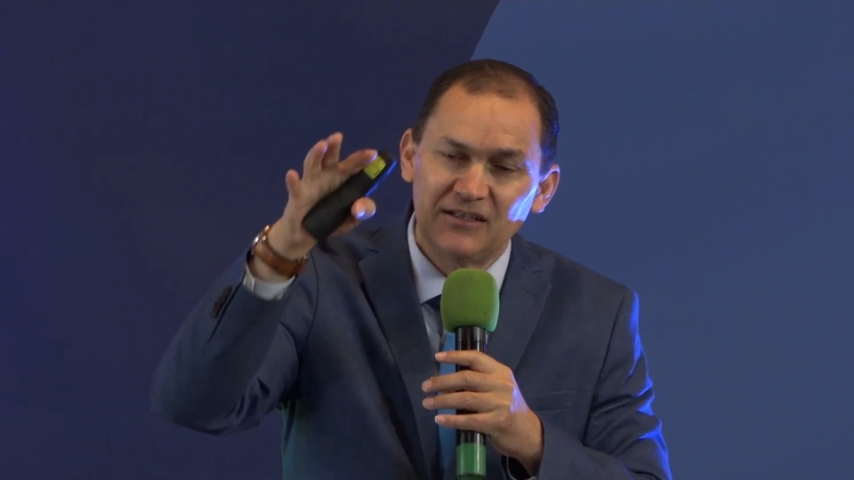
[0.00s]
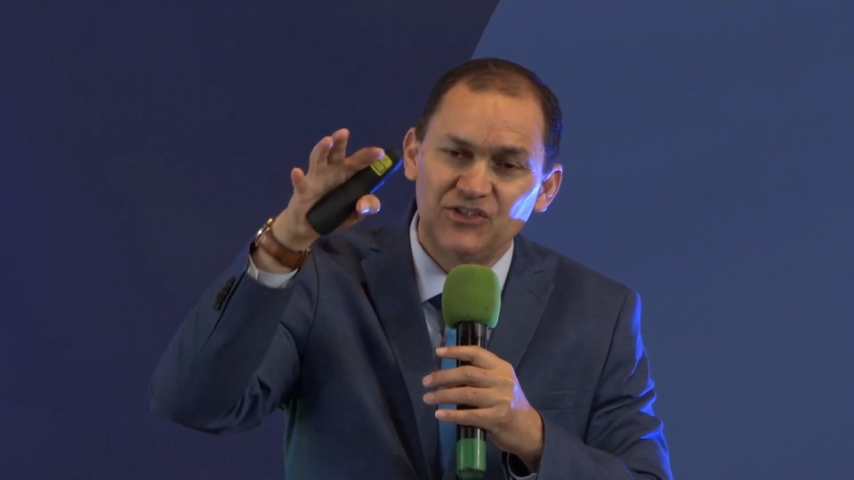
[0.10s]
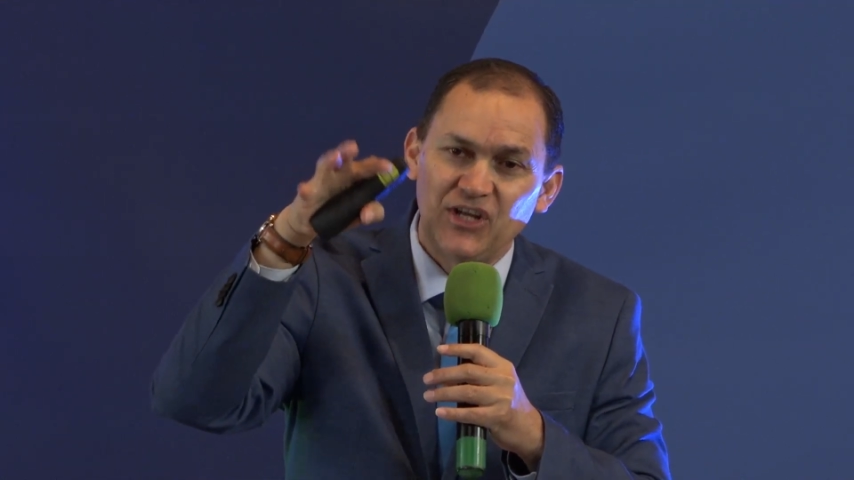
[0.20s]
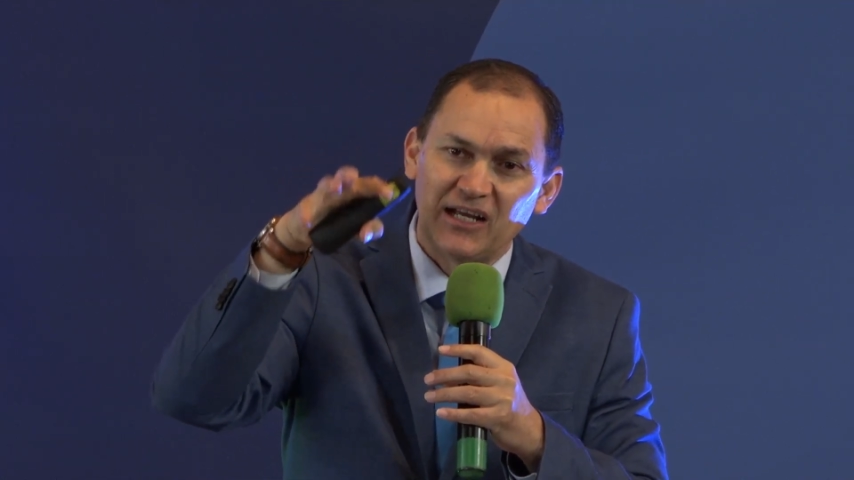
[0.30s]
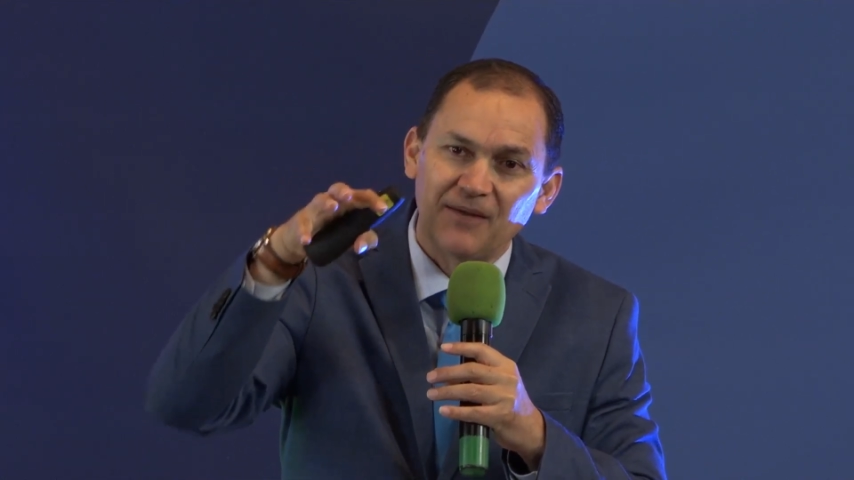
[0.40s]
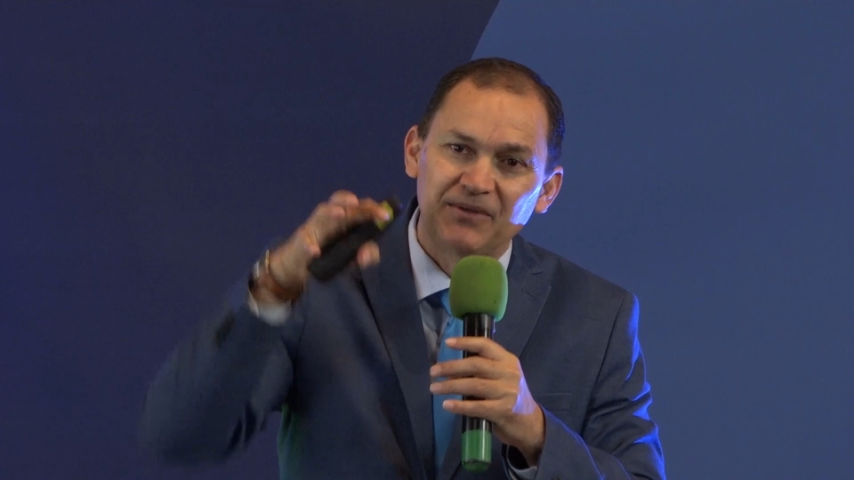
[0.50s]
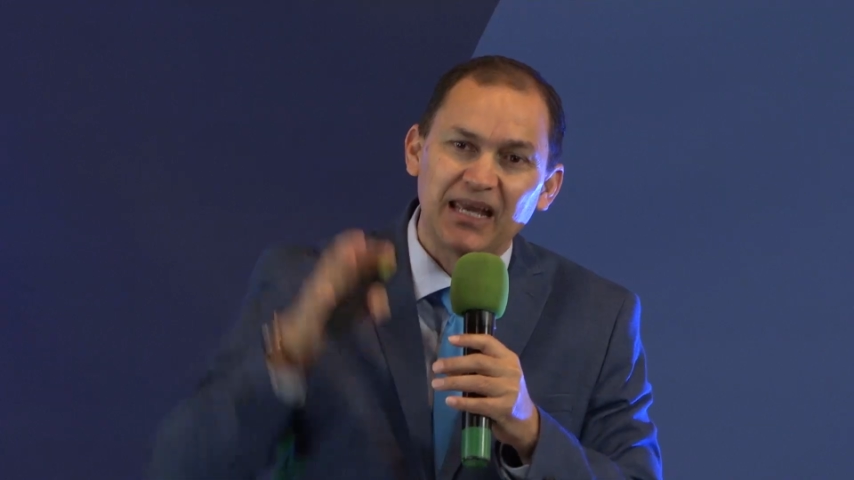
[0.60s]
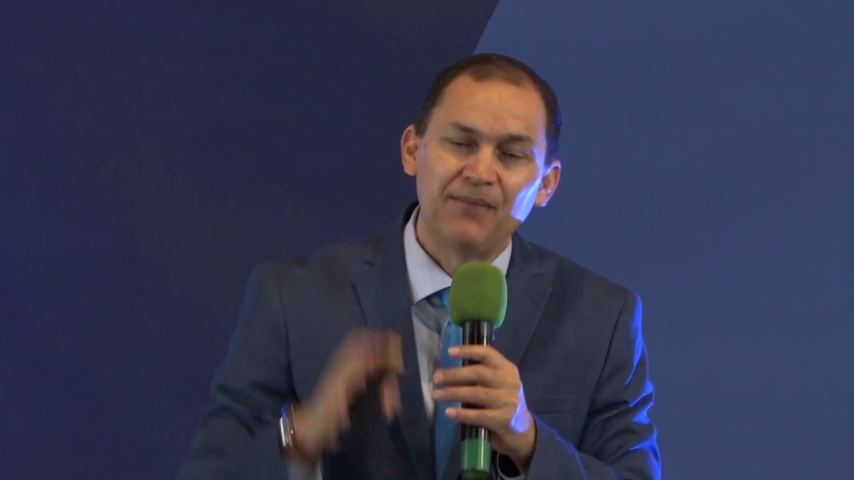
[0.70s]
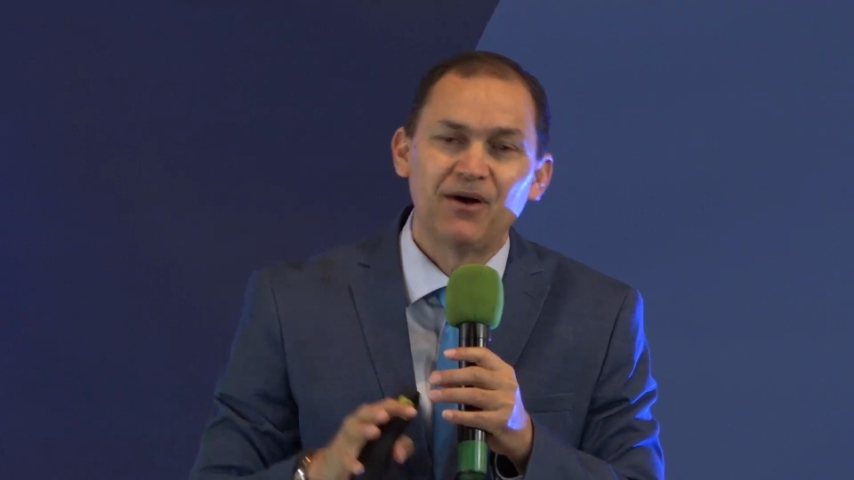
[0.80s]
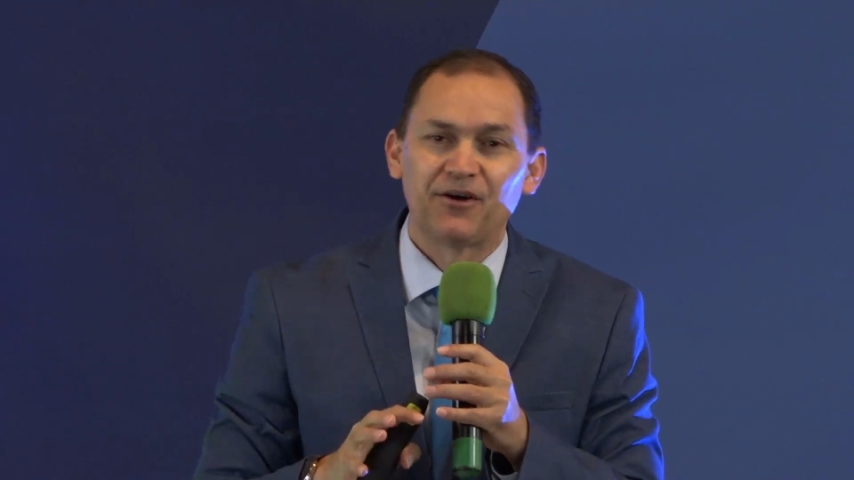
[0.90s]
Jacob
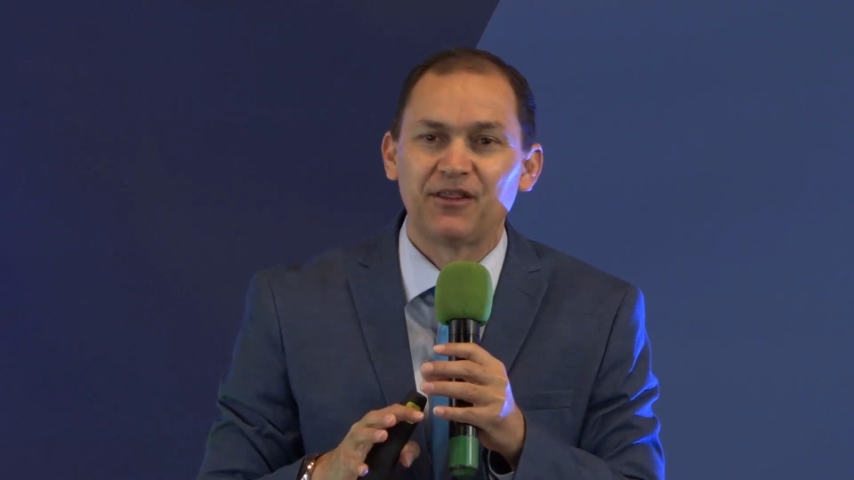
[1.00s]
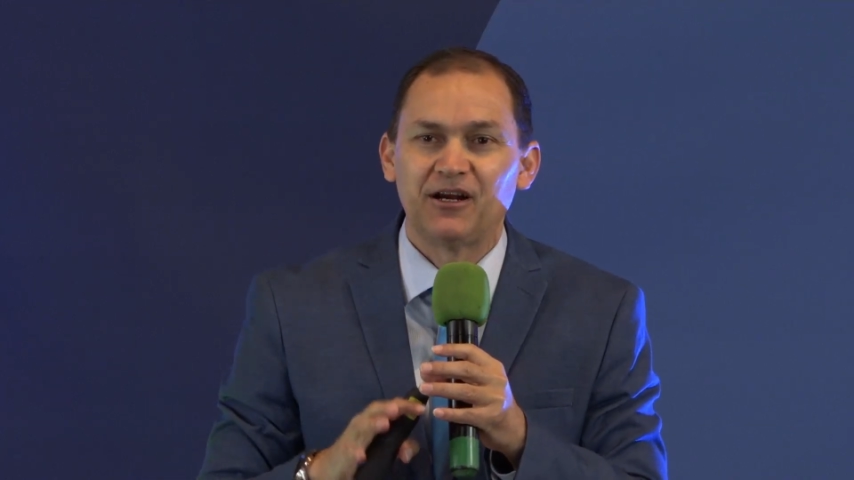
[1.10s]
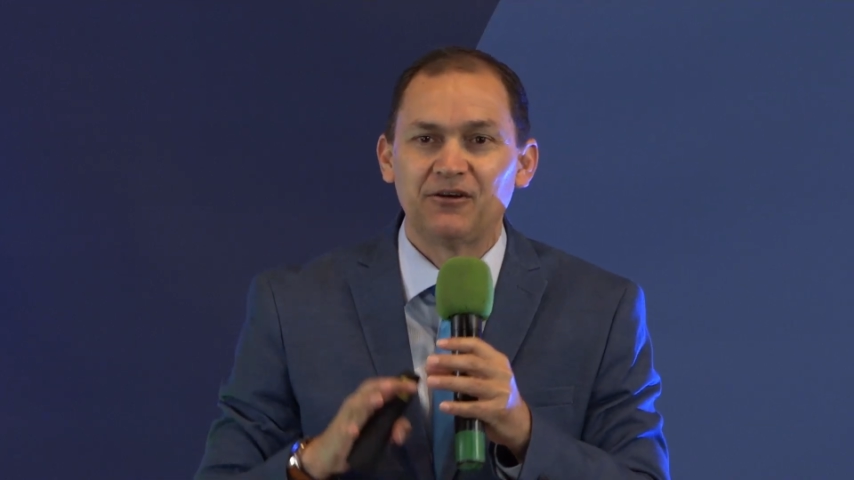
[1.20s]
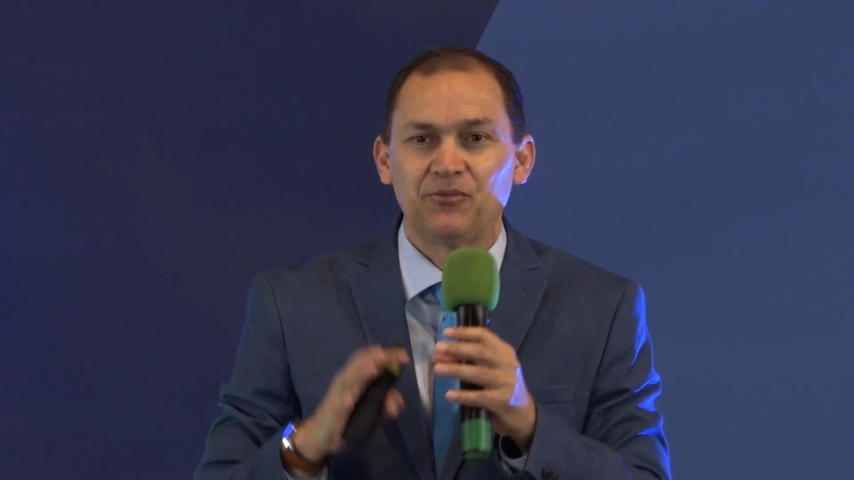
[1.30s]
came out of there